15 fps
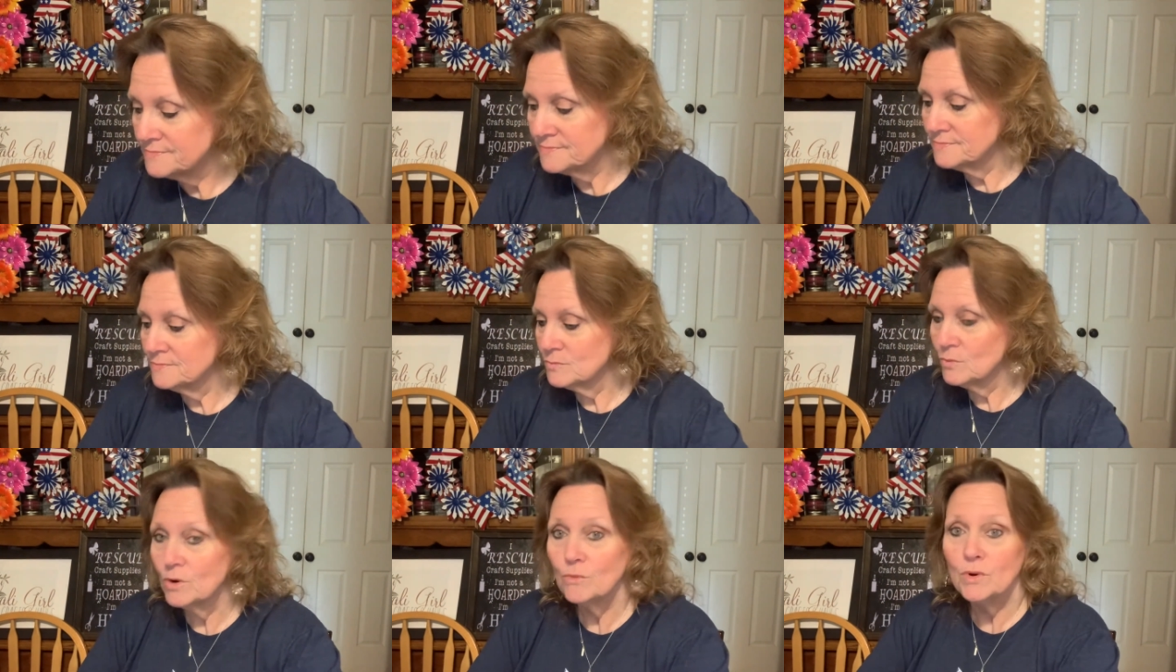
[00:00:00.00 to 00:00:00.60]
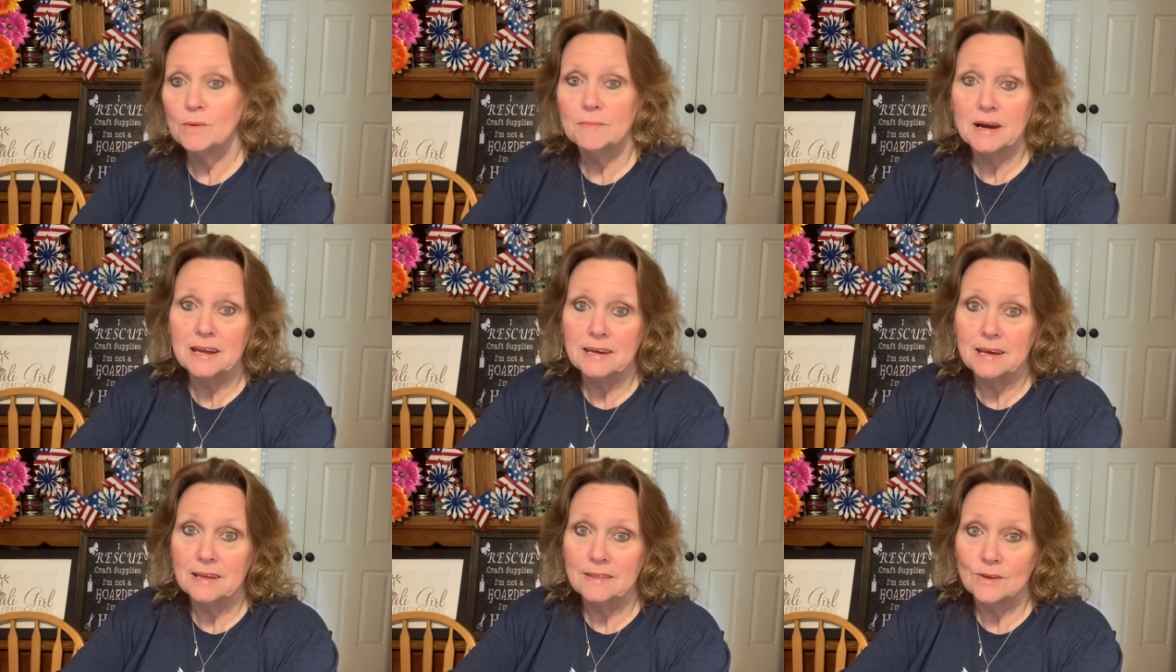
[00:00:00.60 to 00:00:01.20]
when we might
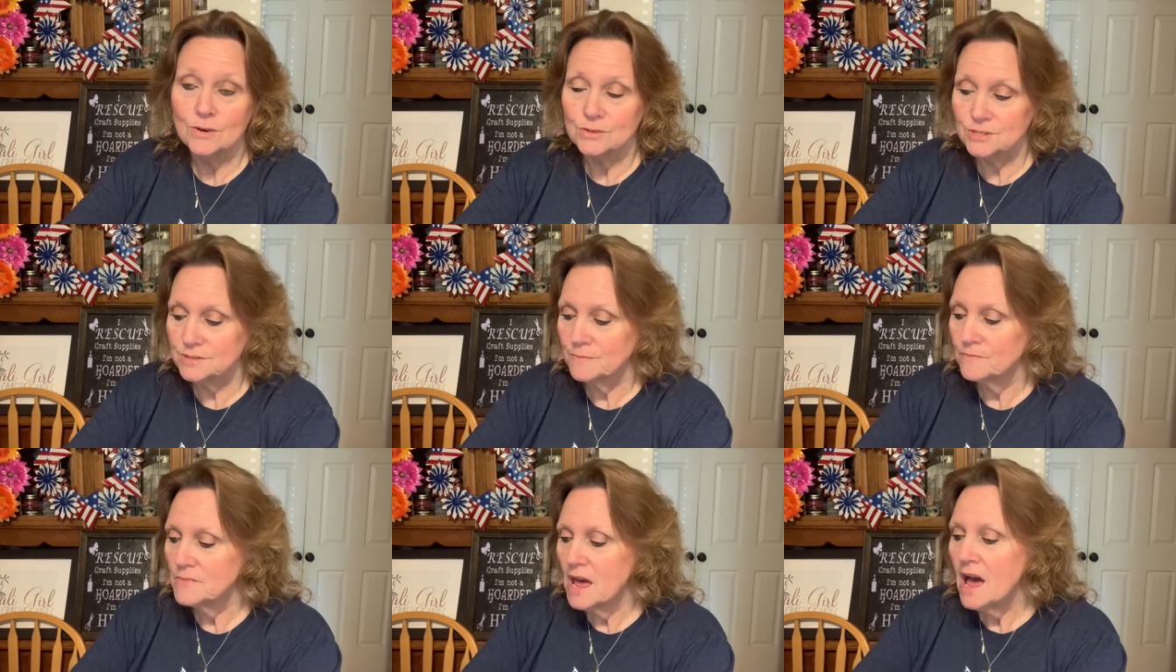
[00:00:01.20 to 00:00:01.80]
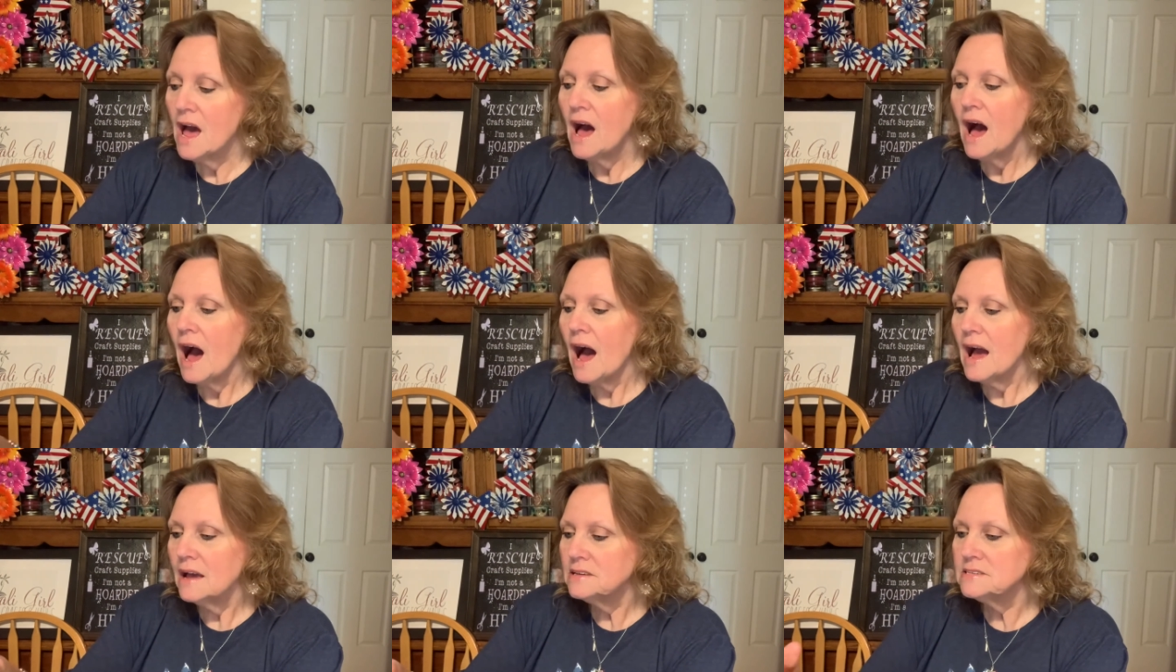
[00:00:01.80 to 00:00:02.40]
need those.
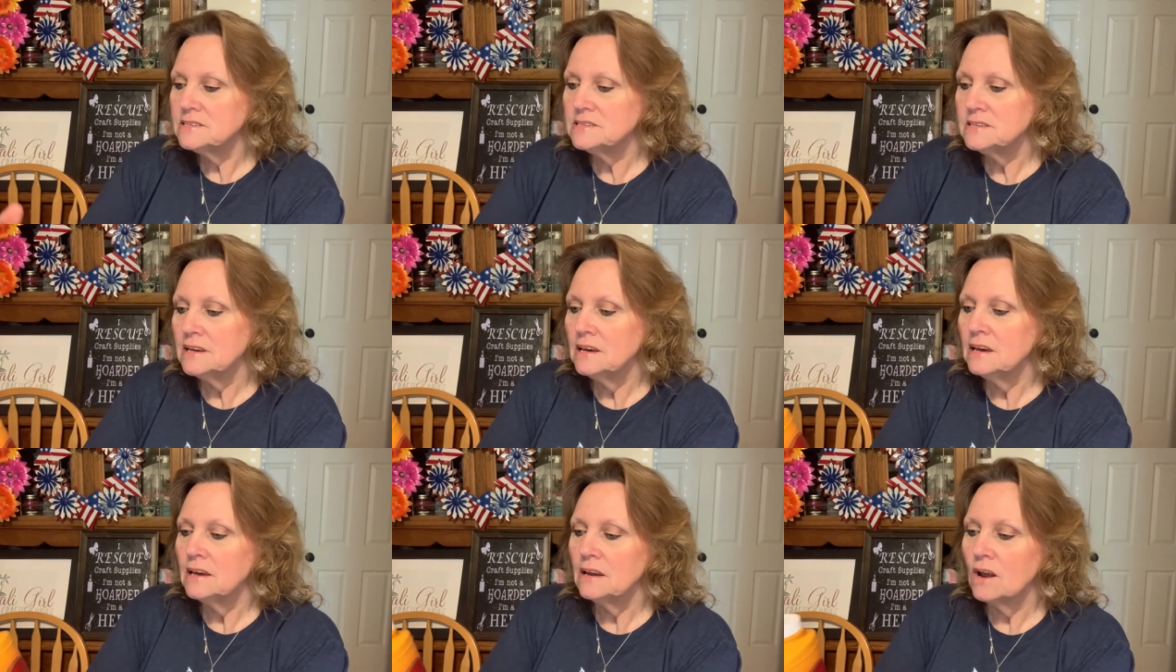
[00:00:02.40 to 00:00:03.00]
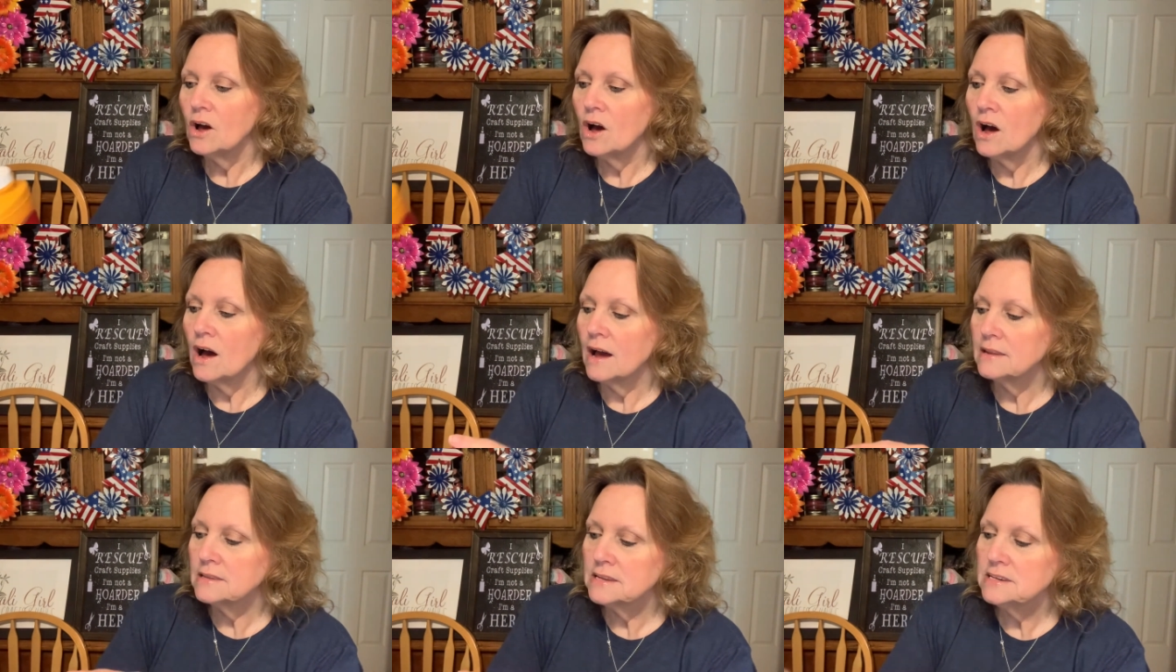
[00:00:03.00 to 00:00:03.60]
I seen
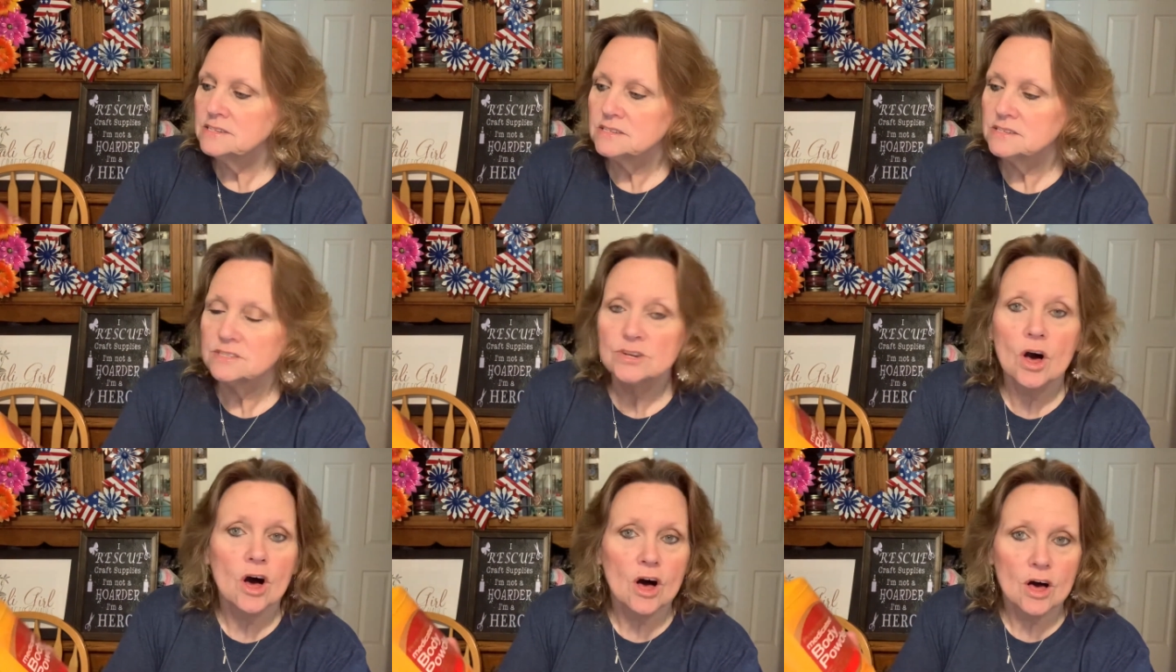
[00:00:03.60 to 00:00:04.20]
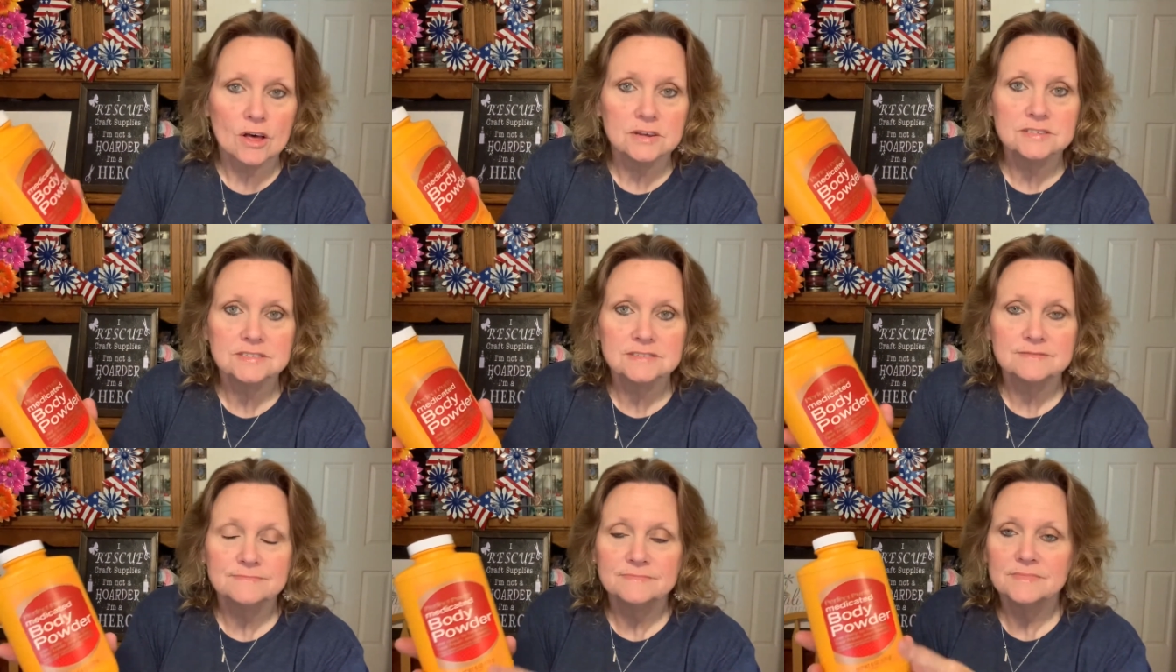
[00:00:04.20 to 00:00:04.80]
on Lisa's hauls,